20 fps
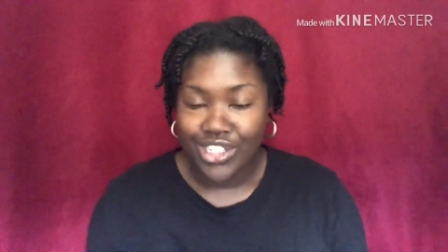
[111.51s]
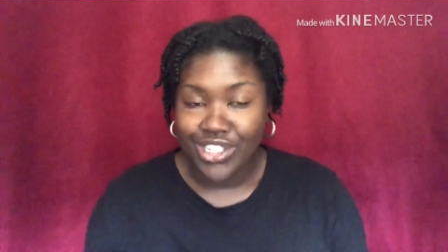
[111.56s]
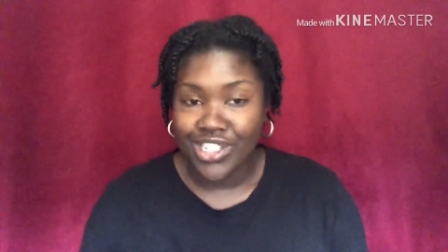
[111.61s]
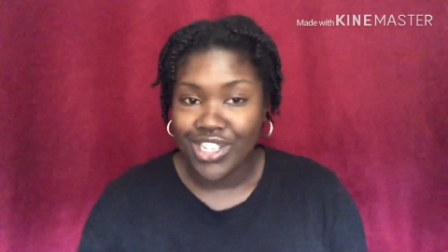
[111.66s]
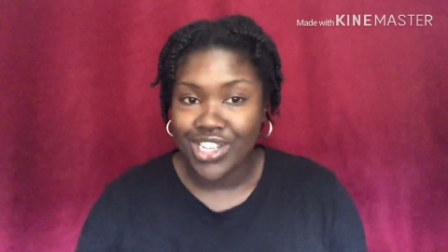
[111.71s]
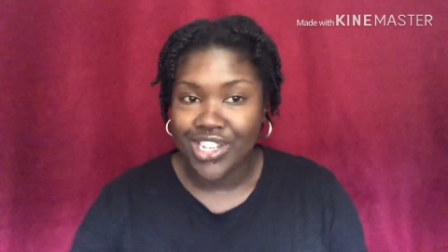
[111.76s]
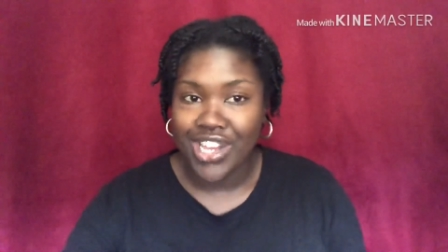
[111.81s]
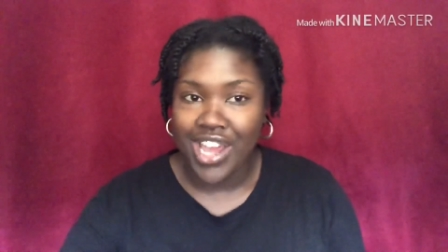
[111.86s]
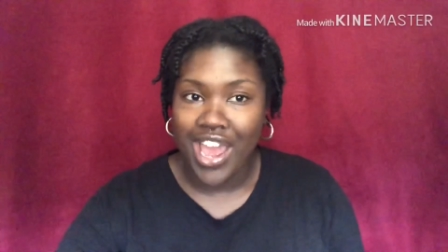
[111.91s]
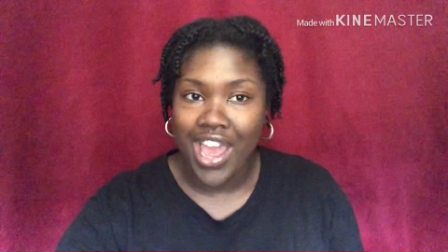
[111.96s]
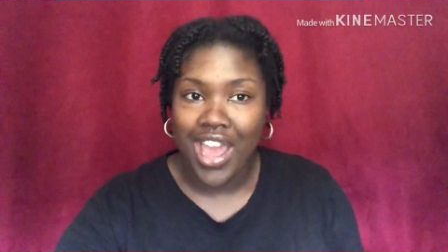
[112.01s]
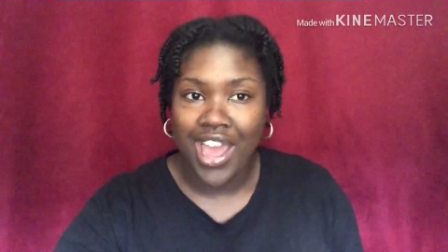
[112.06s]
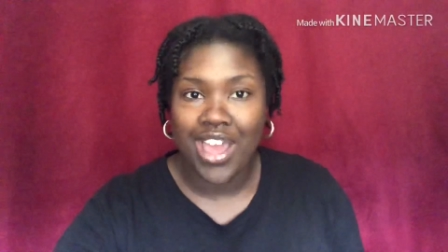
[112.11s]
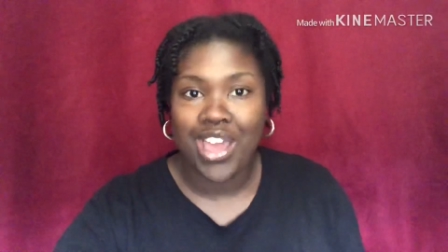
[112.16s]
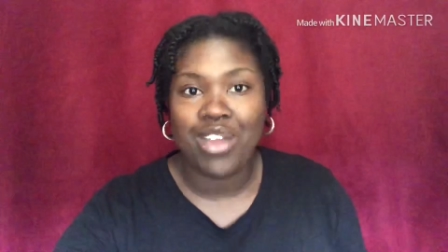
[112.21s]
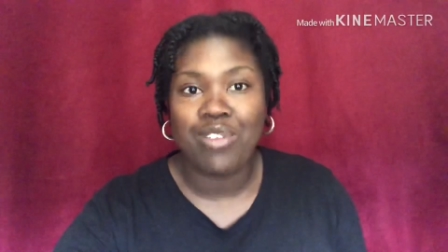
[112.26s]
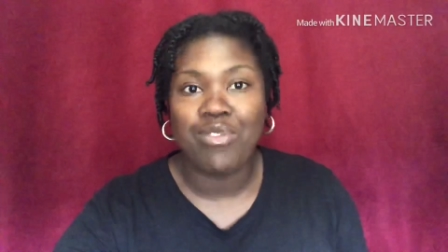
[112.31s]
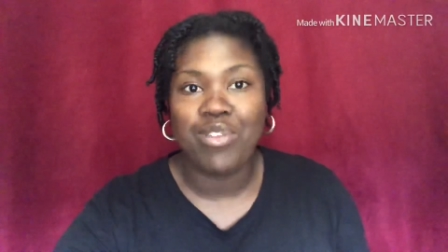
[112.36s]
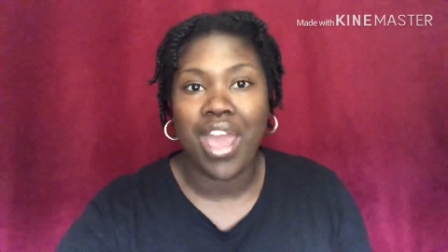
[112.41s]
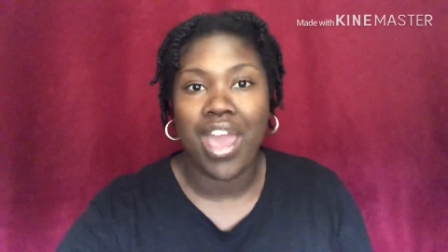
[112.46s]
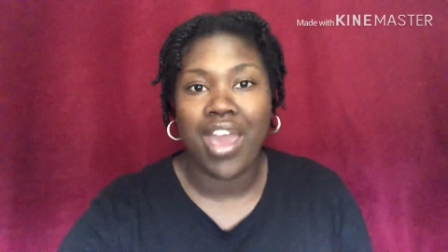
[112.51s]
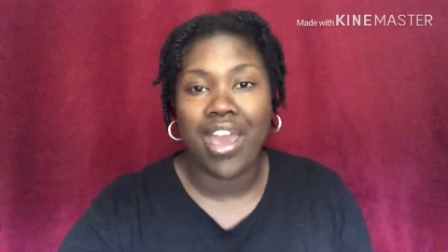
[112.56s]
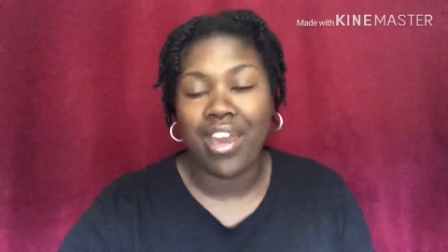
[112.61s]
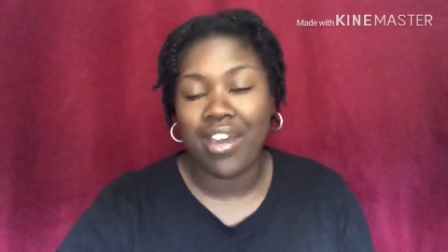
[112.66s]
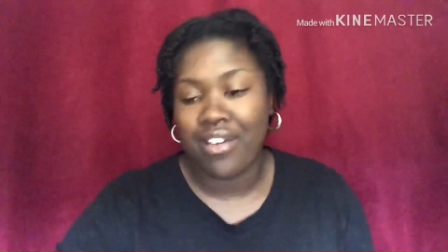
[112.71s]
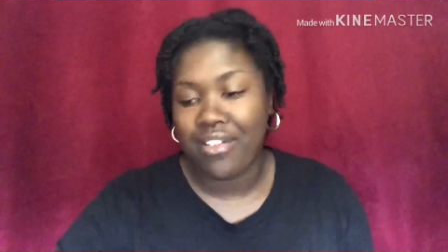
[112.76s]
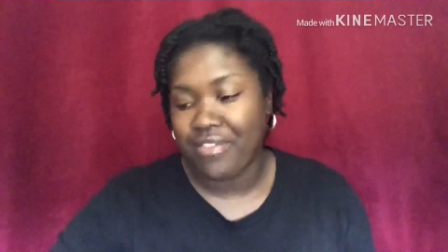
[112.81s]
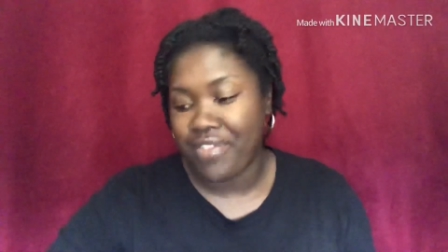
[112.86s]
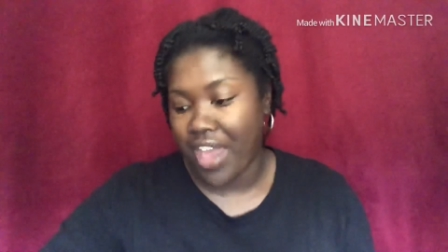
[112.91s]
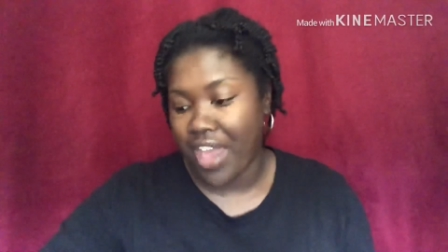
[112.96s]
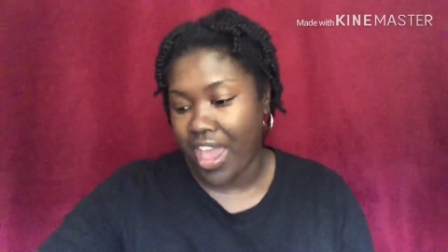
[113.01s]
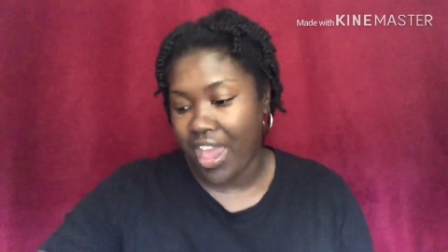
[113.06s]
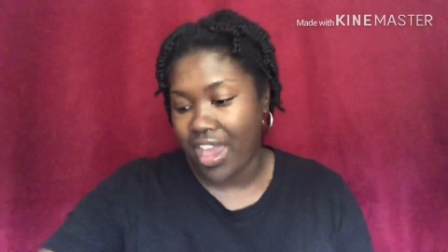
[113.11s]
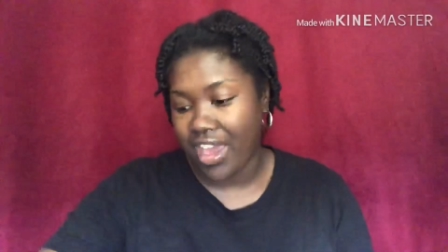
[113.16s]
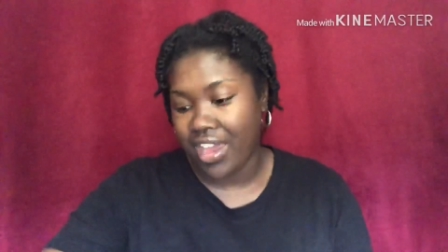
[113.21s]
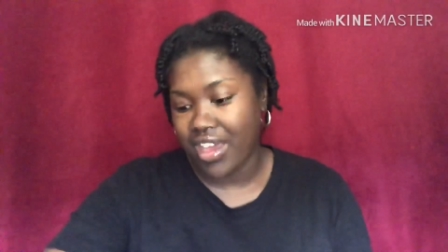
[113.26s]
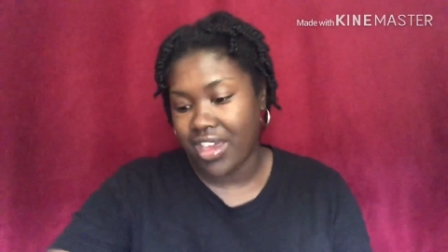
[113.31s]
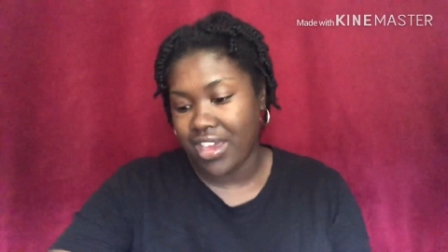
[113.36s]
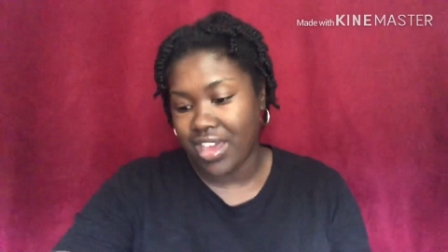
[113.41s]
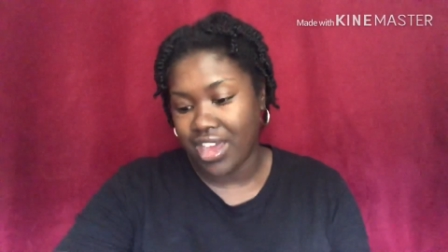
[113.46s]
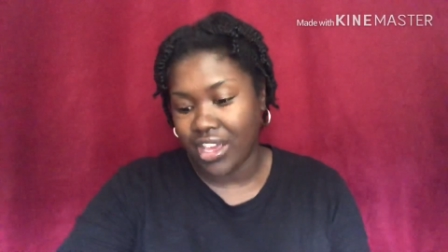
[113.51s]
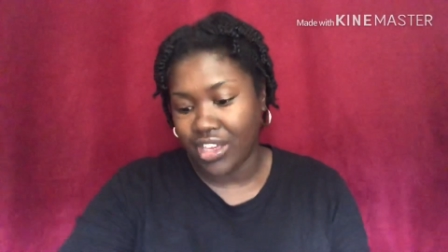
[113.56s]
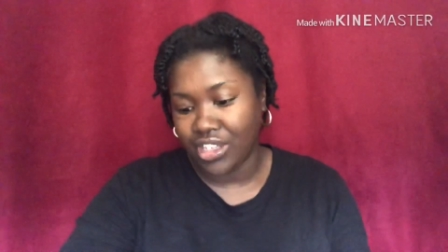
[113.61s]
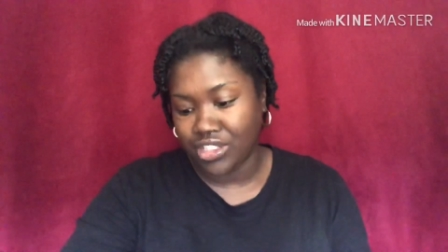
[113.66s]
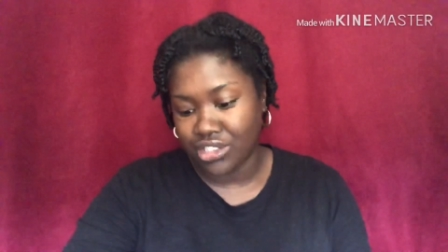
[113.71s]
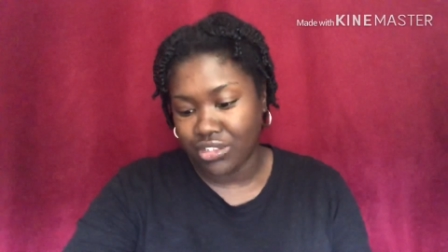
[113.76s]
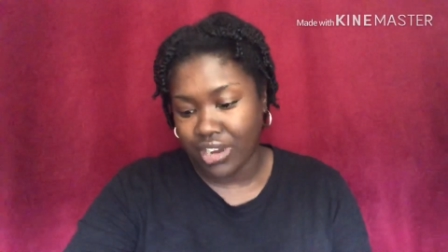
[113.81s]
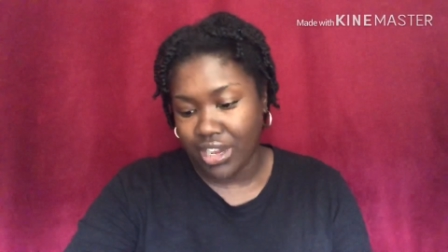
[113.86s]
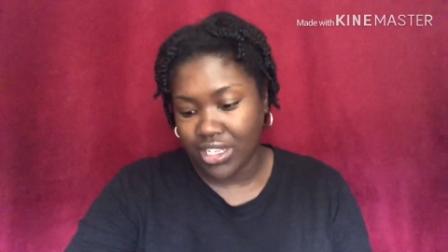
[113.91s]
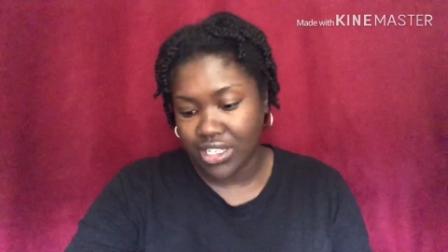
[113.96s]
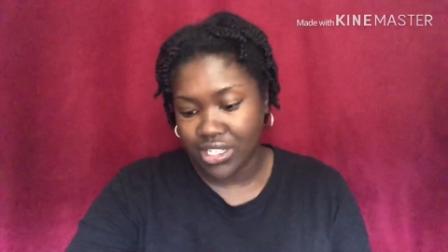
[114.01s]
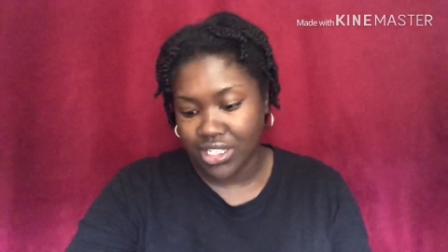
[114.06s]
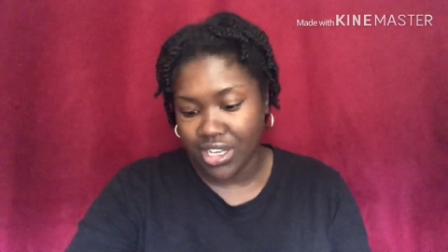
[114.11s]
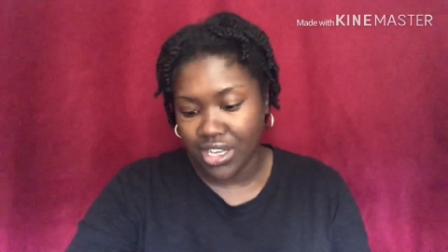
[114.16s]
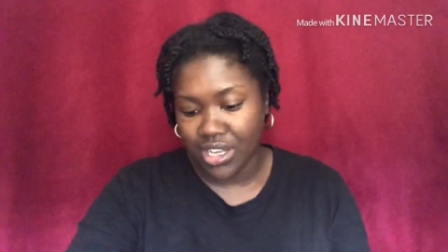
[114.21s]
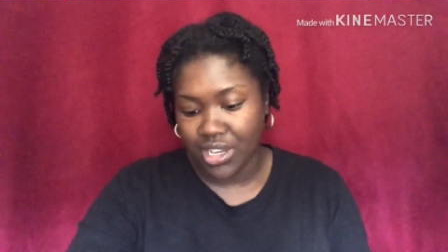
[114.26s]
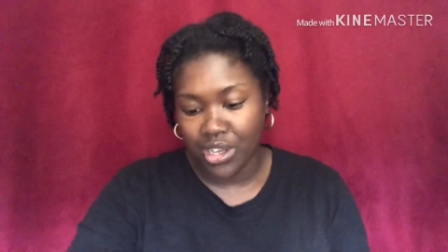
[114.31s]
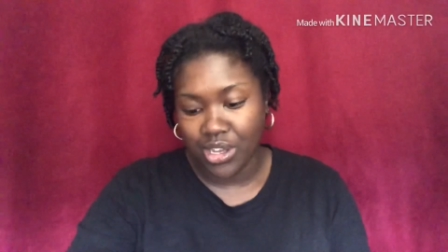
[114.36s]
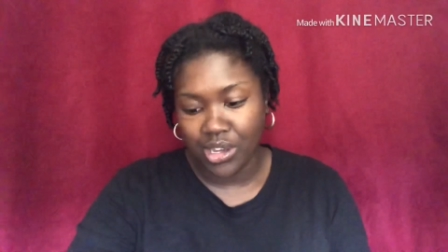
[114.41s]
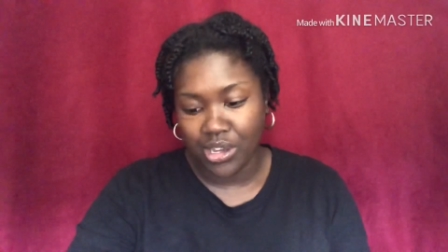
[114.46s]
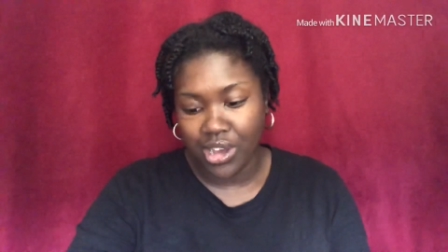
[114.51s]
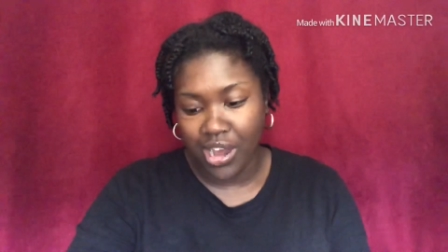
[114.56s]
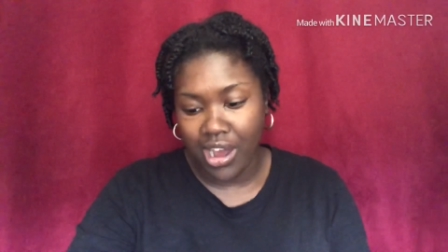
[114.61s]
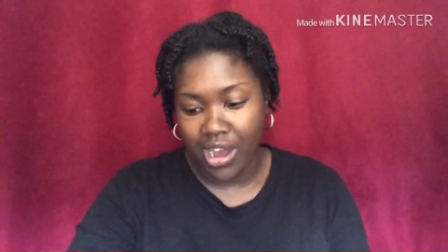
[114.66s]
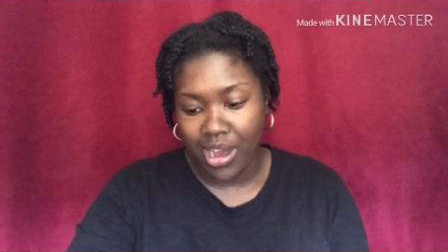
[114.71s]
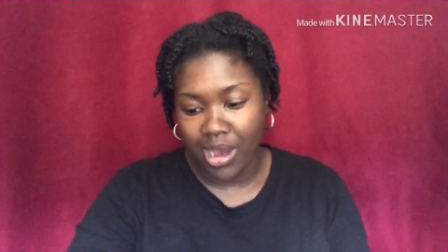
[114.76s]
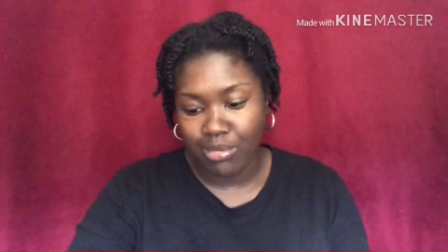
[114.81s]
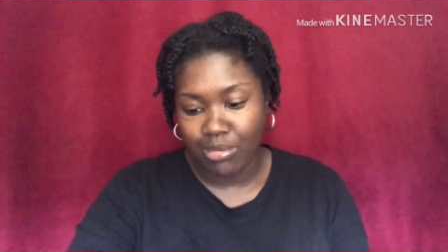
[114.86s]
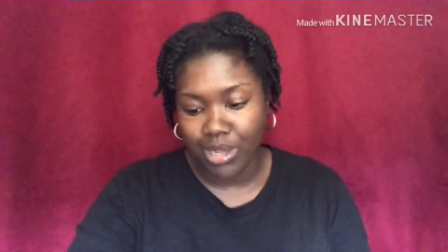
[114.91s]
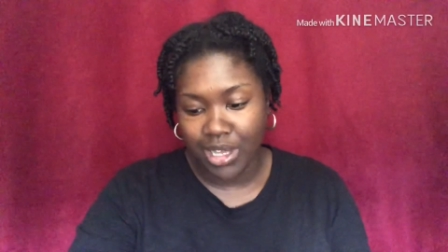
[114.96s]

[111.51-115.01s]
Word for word: Today we have a interesting um,